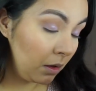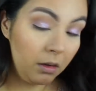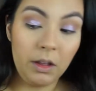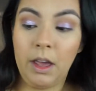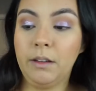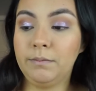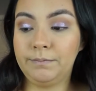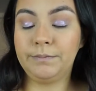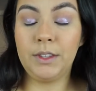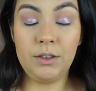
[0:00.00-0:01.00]
Oh yeah,
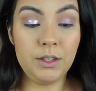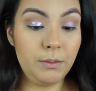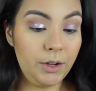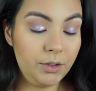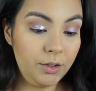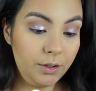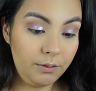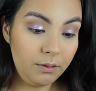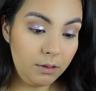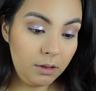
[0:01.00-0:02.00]
use a brush.
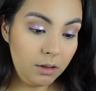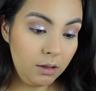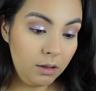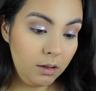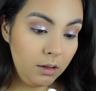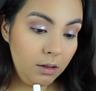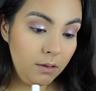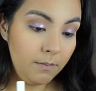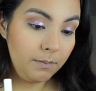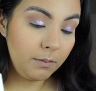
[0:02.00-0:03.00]

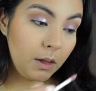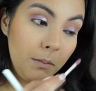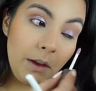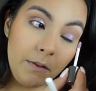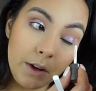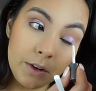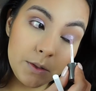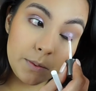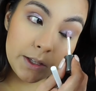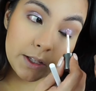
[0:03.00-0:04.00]
My
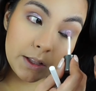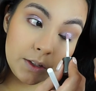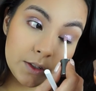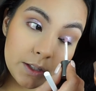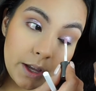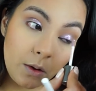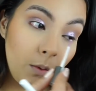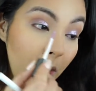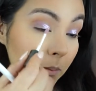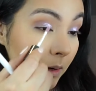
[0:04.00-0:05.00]
finger's basically just like
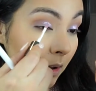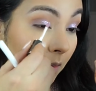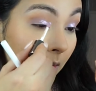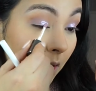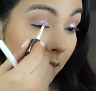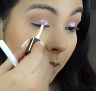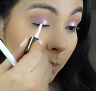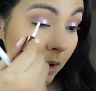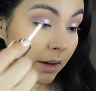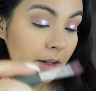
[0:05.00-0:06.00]
wiping off all the
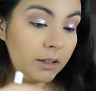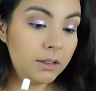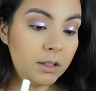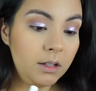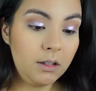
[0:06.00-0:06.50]
product.